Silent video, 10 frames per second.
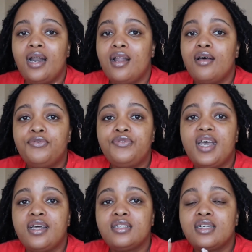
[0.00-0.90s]
love
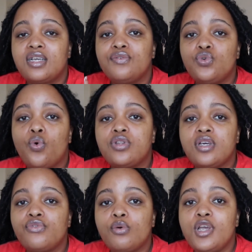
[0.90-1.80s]
that it gives you all the
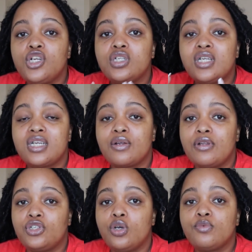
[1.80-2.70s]
information
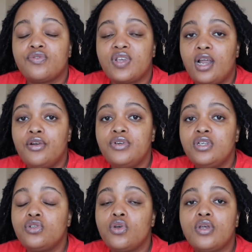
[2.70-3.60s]
in terms of
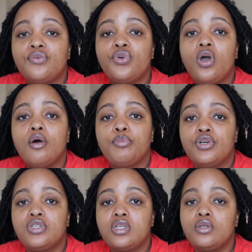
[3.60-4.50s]
calories. So if you're a
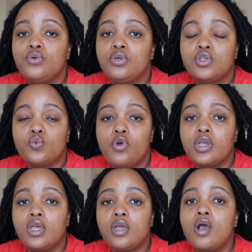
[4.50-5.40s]
person who is
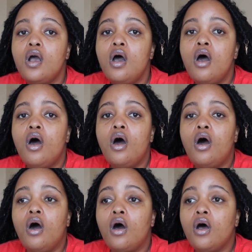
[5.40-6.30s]
working
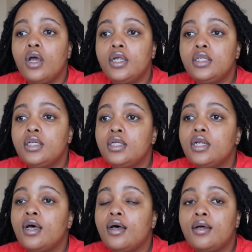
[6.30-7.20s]
on
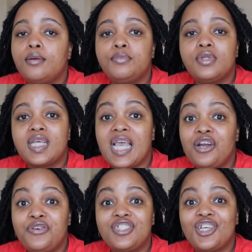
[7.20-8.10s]
the
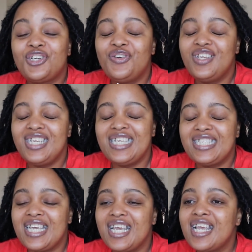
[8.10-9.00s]
calories that you're
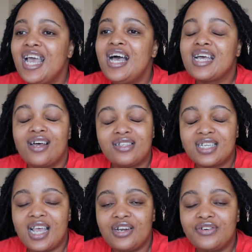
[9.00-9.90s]
eating, counting
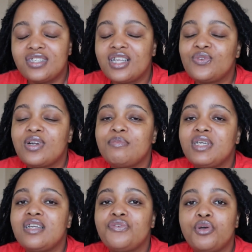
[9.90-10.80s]
calories, that's what I
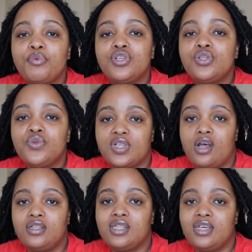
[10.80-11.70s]
mean. If you're a person who's
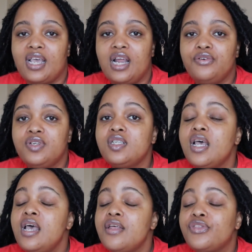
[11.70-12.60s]
counting their calories,
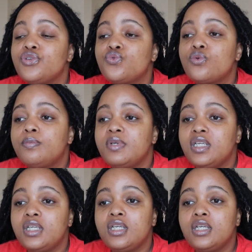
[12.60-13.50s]
this will
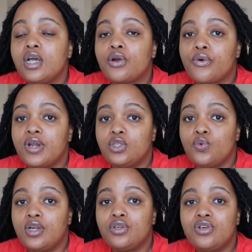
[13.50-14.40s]
be a great
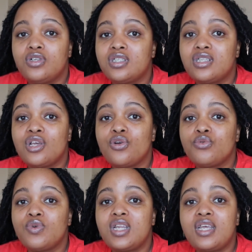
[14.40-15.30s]
one because they
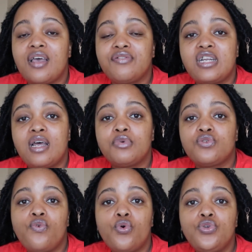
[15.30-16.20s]
already have the numbers
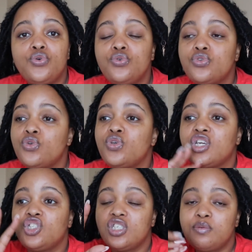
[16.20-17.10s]
for you. So you
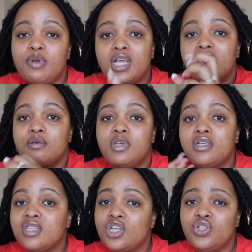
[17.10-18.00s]
can just pick the
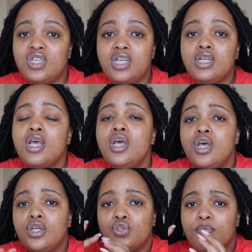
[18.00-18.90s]
meals that you need
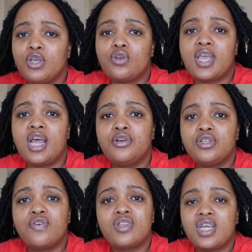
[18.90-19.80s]
to make your calories
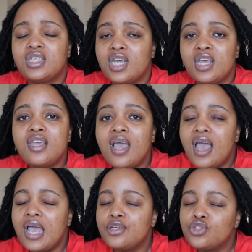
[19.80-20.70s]
for that day,
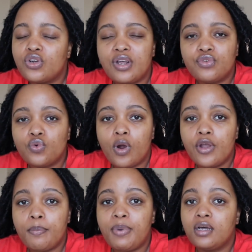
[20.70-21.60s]
and you don't have to
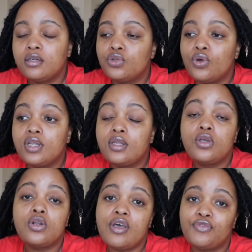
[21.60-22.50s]
worry about it. The only thing
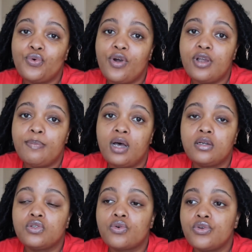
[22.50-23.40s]
you'd have to worry about
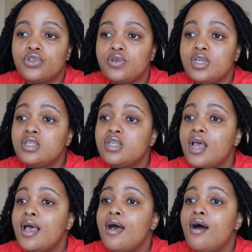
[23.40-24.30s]
is groceries
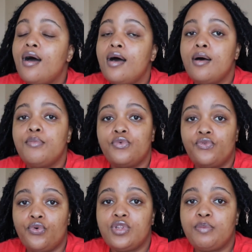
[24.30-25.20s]

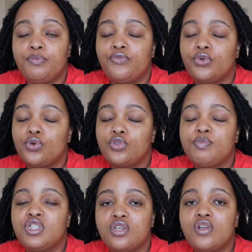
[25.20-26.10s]
for those
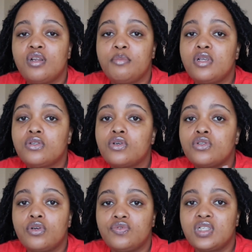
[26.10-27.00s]
particular meals,
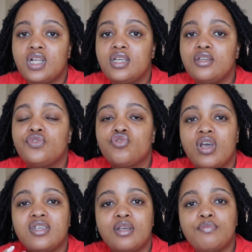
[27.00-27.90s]
because obviously if you're
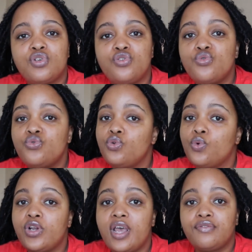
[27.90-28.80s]
trying something new, you
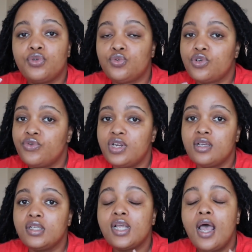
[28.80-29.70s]
won't have those
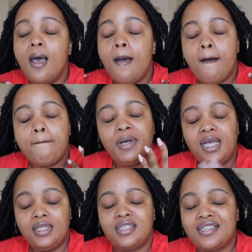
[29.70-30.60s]
ingredients.
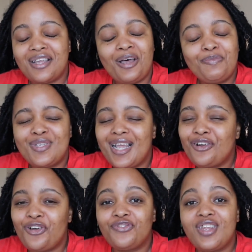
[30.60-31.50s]
But the upside
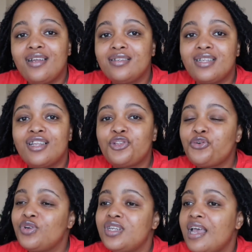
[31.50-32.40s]
of that is that they
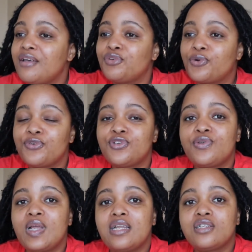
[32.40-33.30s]
really have the
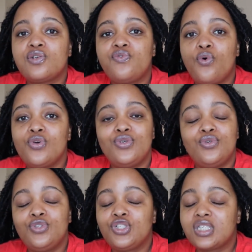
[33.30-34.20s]
grocery list for you.
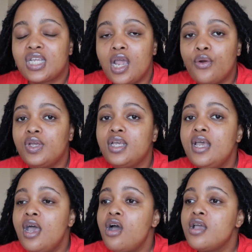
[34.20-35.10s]
You just carry
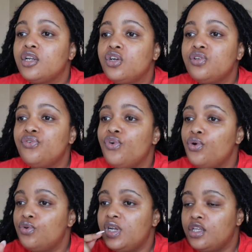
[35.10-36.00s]
it on your
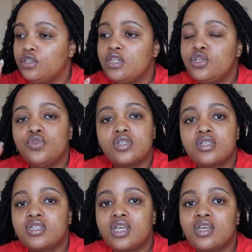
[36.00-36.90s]
phone and then you
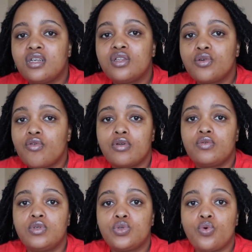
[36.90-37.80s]
just tick it in the
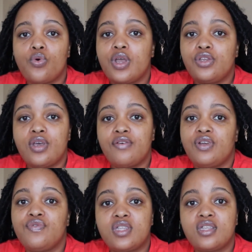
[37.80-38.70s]
grocery store and you have
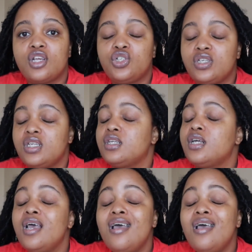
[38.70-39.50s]
everything that you need.